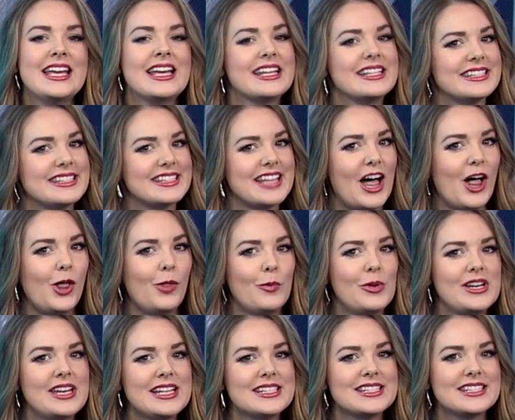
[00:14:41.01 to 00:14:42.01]
and sell
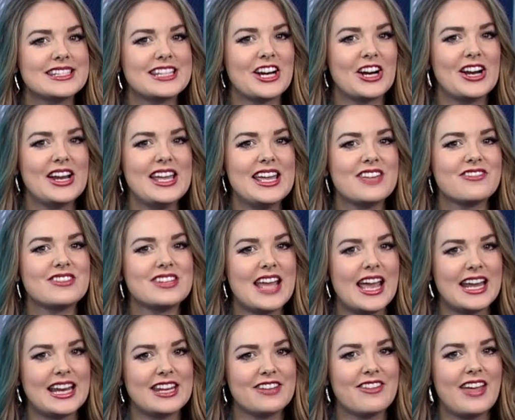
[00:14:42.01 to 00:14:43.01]
when necessary if
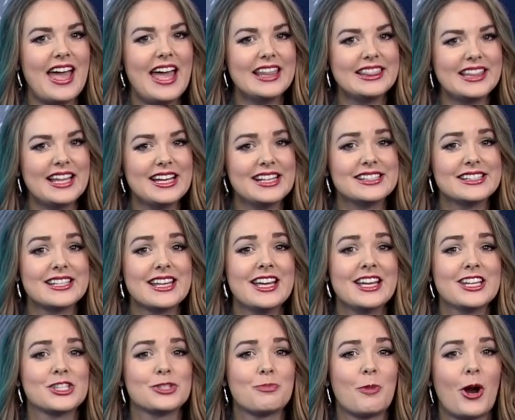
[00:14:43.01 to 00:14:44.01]
negative headlines
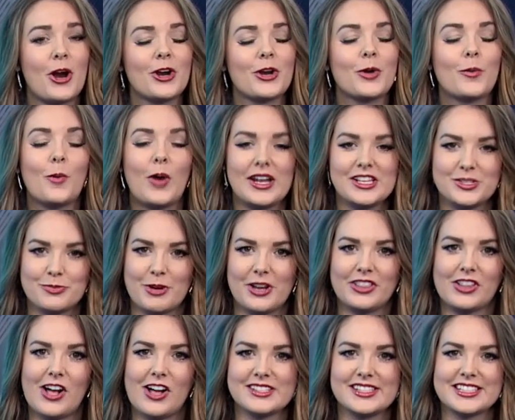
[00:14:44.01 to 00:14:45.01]
spark widespread
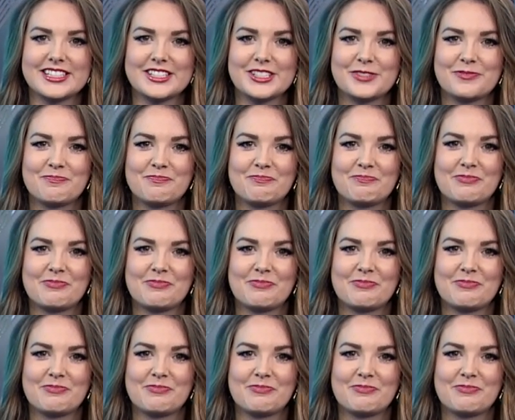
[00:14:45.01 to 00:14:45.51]
losses.